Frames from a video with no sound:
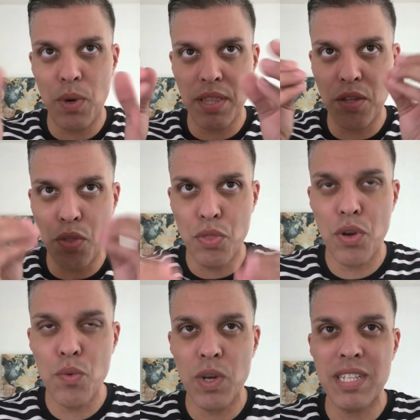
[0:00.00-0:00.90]
And then the
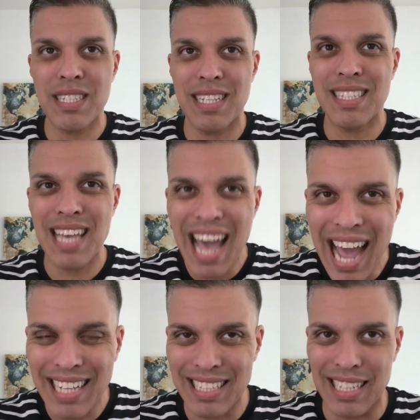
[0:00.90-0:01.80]
third one is the
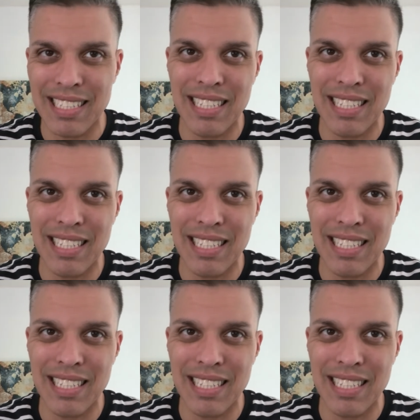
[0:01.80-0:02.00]
tactics.